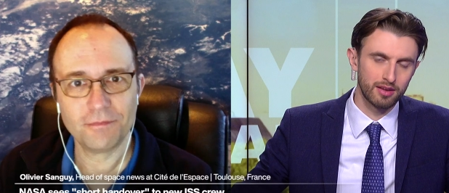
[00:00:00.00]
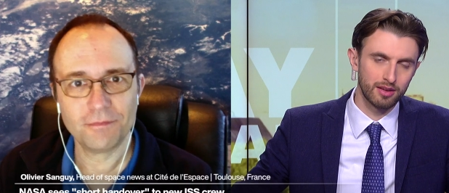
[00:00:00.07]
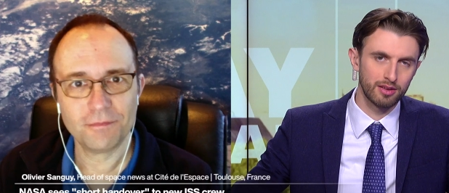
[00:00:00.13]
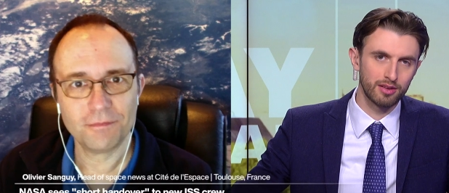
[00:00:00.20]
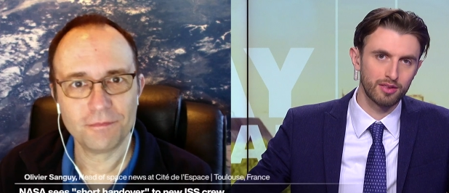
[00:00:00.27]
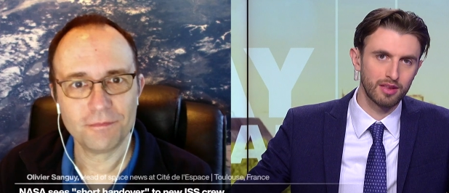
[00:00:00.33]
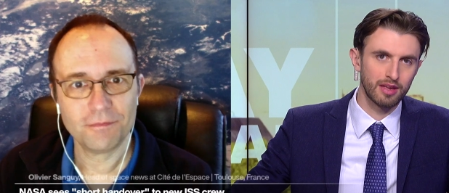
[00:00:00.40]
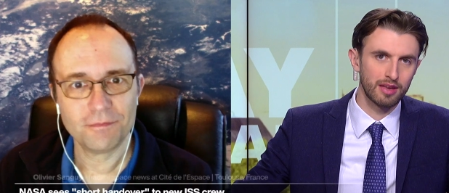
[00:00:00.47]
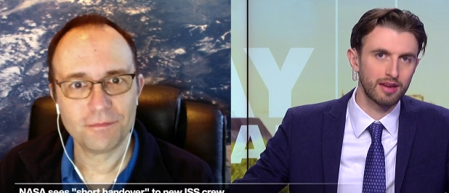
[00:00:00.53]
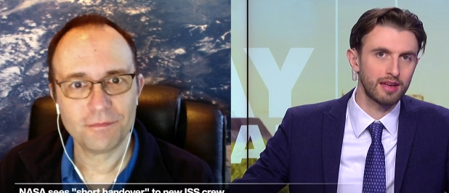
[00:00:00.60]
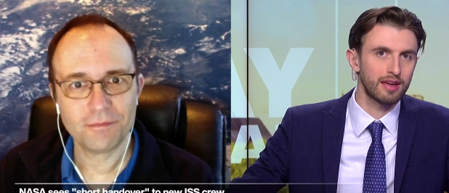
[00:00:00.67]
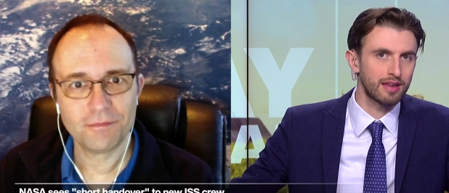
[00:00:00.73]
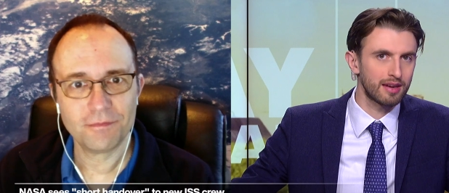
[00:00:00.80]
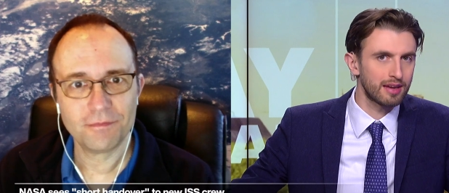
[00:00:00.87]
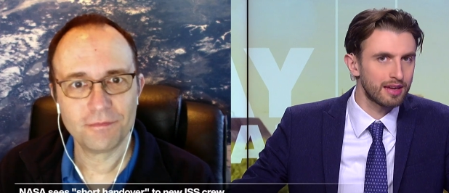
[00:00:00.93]
Speaker 1: it,
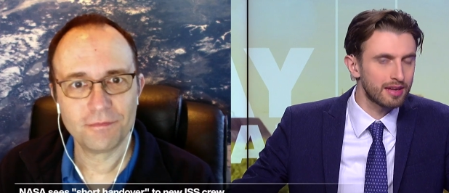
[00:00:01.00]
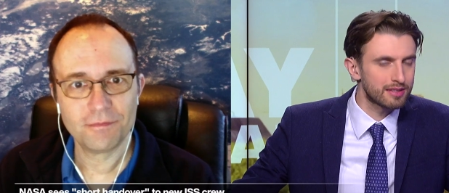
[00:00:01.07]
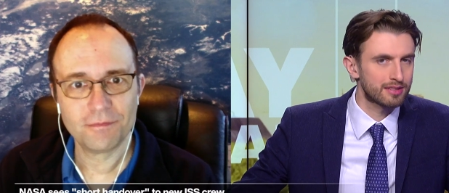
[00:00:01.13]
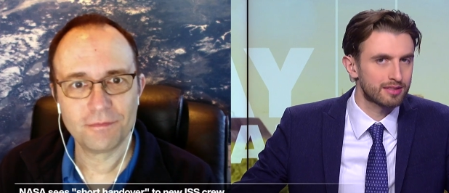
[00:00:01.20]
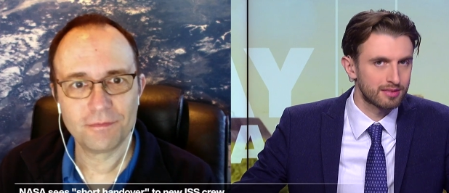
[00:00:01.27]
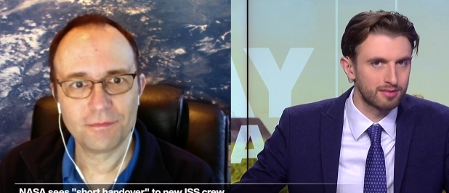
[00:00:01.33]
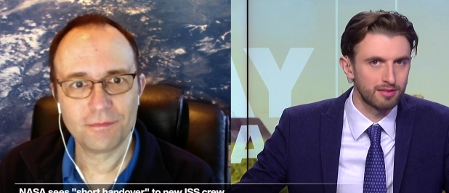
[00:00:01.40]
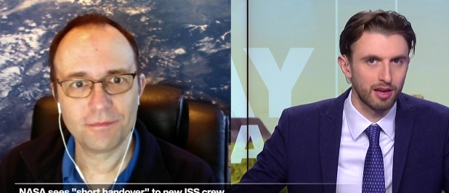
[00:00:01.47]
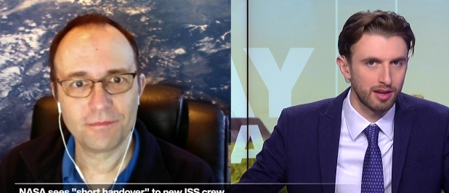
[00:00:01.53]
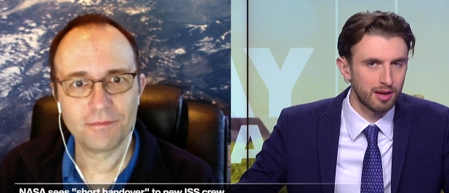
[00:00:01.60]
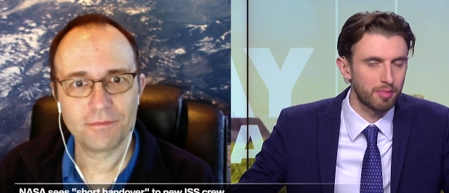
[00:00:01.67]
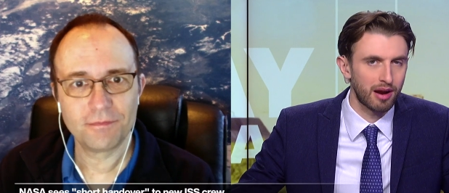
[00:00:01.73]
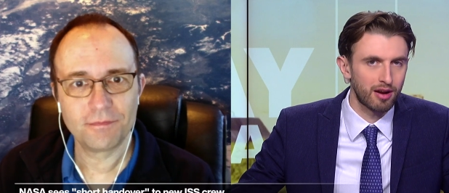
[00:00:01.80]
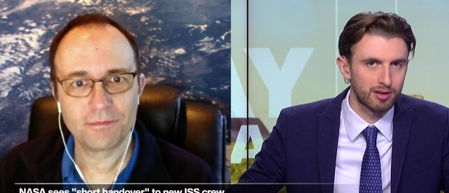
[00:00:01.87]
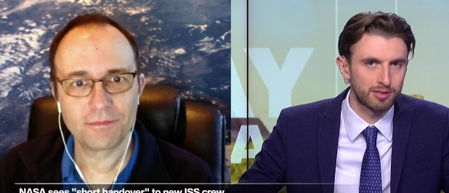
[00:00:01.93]
it is an
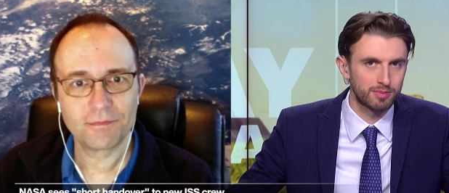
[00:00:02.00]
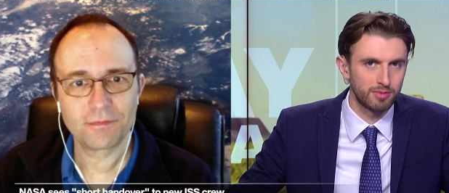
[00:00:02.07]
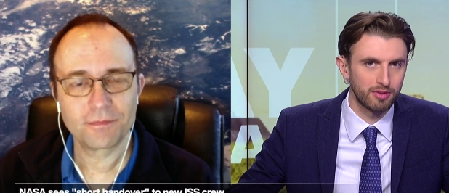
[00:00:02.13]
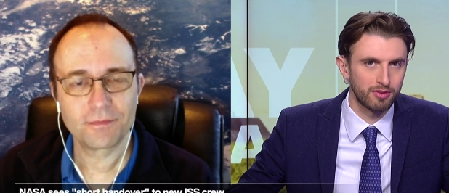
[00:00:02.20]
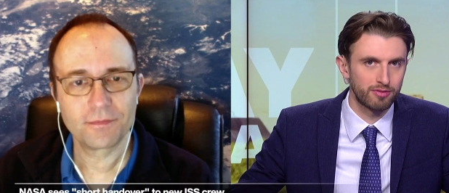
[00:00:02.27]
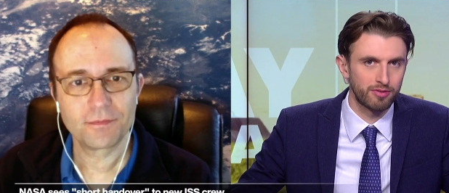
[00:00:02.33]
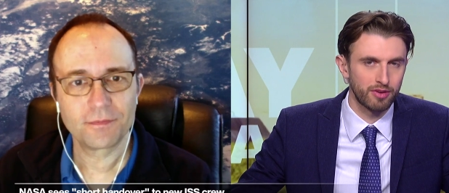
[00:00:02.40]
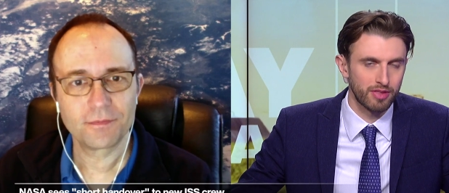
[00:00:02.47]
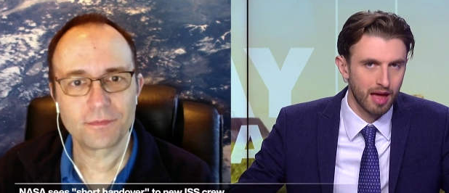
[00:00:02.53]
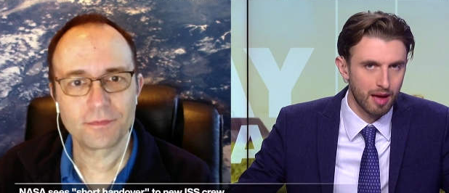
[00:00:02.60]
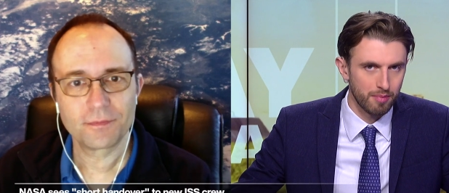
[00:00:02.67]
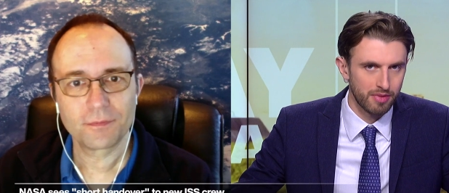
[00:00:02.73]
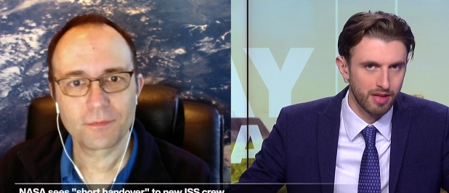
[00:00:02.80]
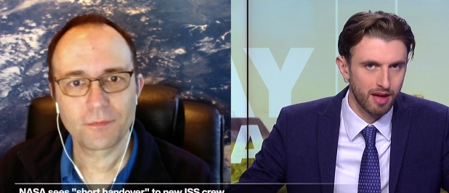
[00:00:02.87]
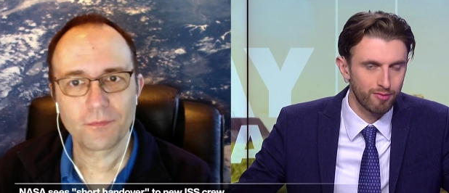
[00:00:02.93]
embarrassment for them.
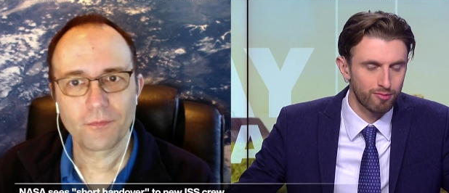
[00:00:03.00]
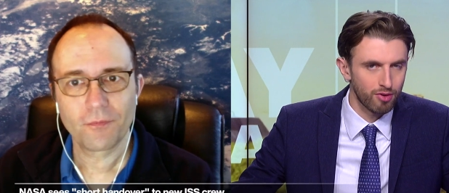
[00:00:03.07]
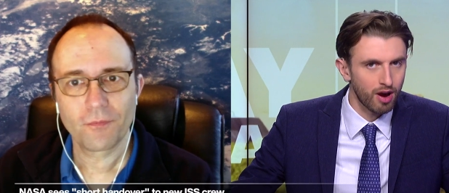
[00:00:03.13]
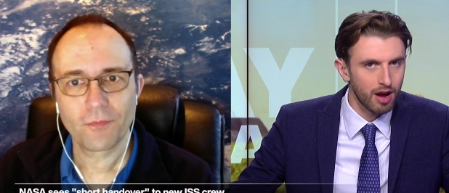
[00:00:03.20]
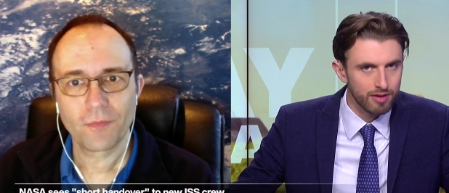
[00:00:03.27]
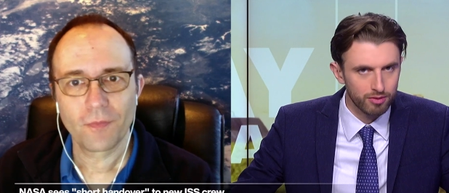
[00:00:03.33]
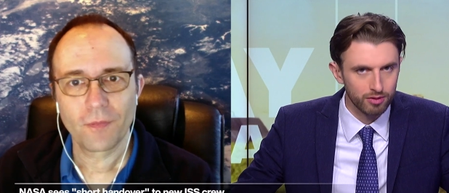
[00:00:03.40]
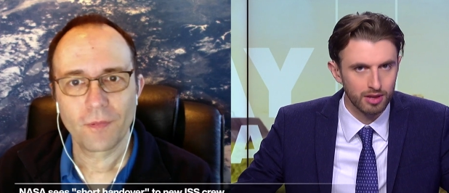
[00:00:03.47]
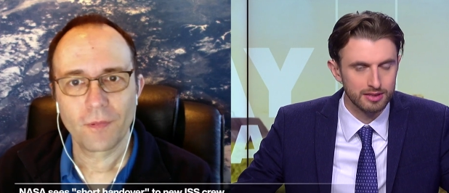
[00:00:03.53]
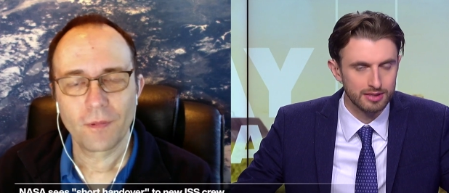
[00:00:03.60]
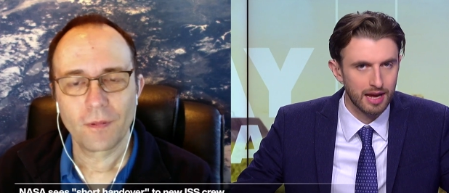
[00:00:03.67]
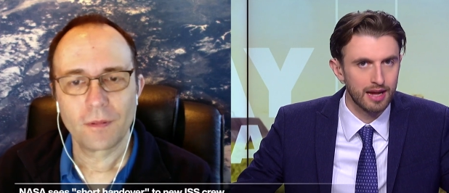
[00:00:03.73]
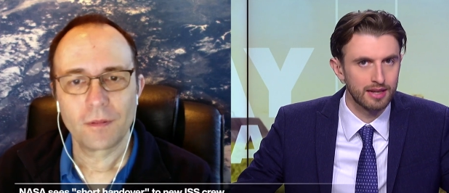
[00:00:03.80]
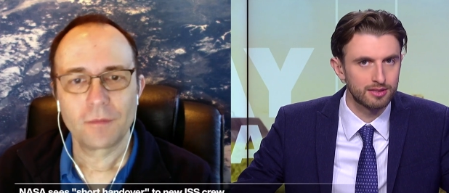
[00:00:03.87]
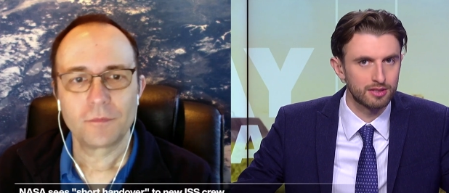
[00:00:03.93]
Their rival has
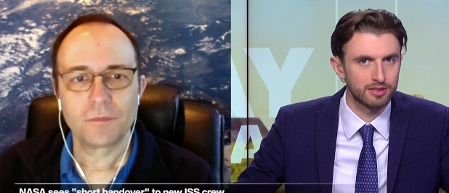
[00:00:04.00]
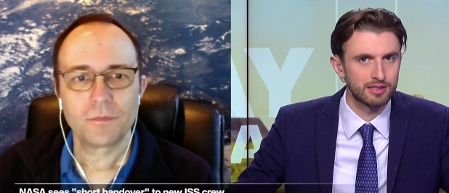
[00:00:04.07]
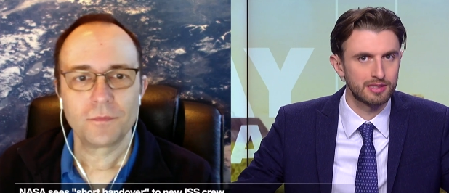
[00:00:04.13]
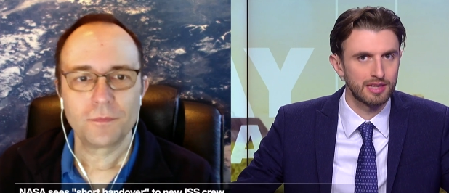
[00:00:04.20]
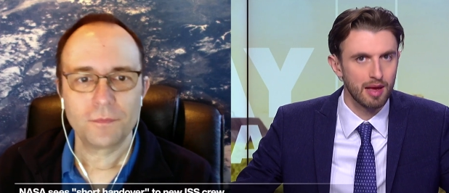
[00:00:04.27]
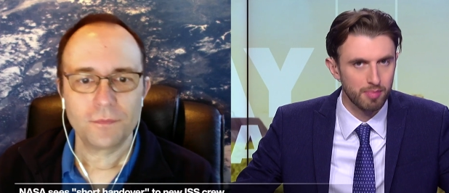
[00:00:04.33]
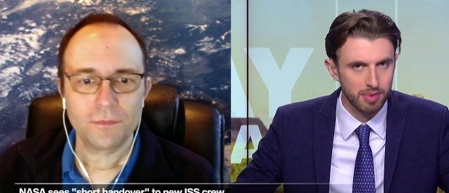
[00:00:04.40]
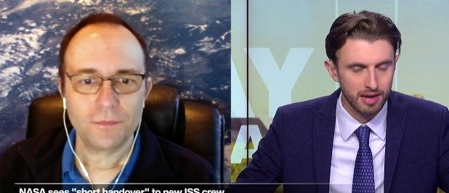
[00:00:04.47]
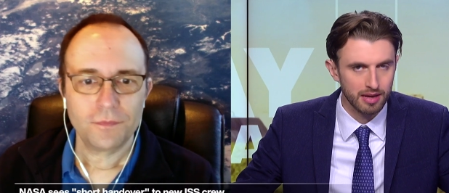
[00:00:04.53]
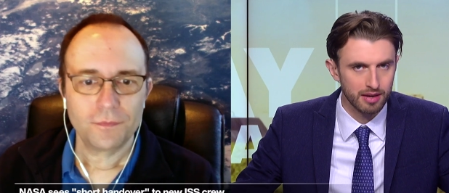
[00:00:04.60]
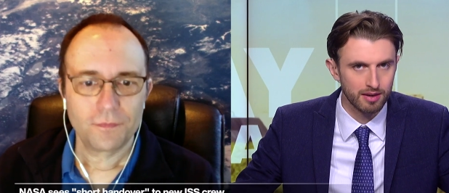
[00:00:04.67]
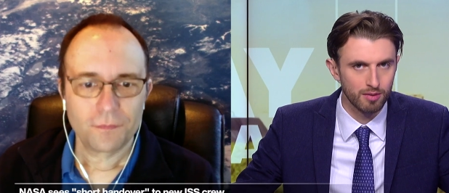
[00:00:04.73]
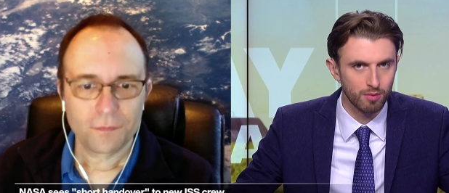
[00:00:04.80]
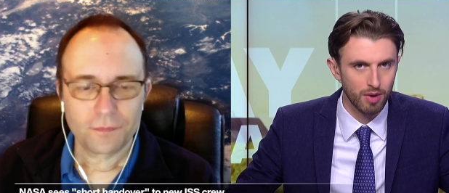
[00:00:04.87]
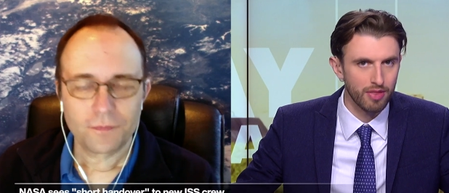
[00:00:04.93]
had to step
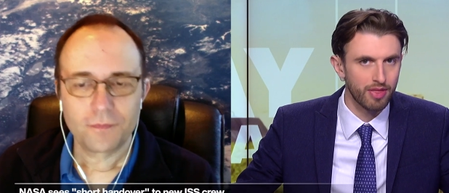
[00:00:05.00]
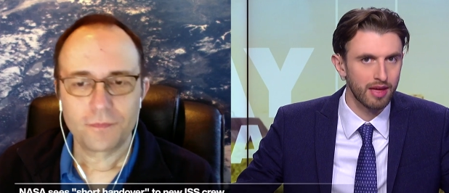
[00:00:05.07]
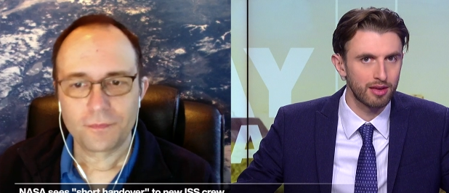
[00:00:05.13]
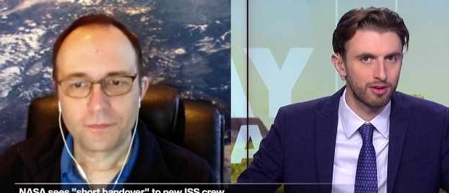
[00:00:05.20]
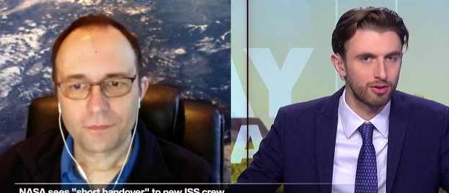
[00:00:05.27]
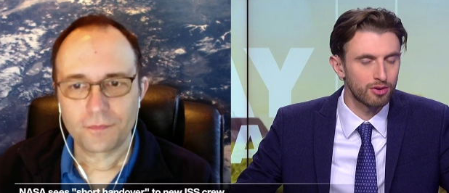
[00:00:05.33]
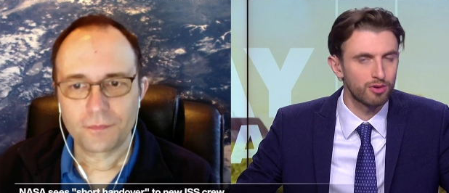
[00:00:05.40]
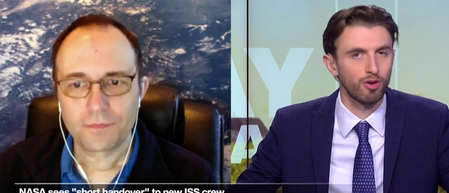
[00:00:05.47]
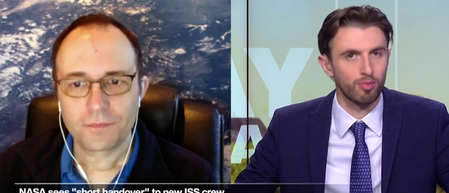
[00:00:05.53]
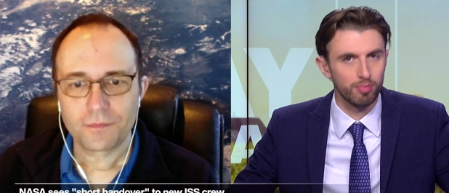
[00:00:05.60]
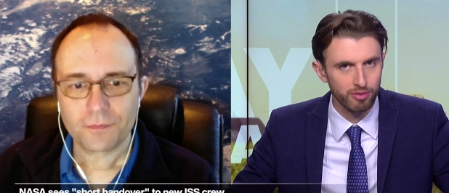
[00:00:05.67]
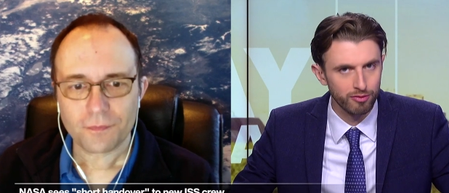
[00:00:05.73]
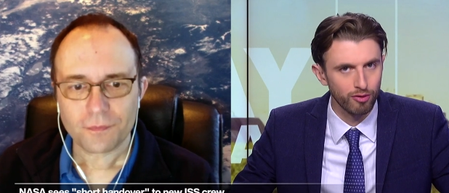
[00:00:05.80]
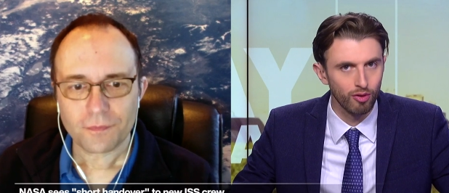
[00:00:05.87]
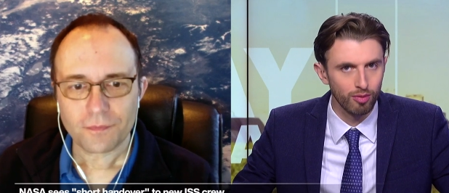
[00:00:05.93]
in where they could not
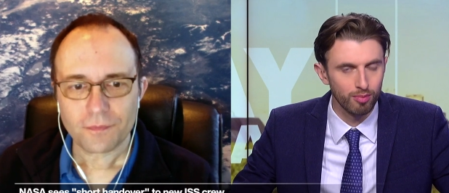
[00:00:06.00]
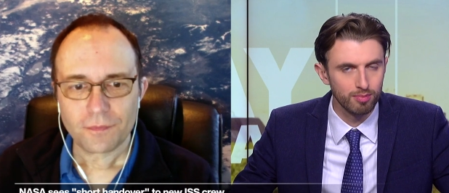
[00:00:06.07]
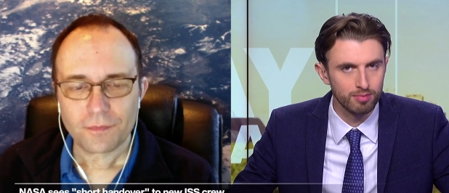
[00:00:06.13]
perform.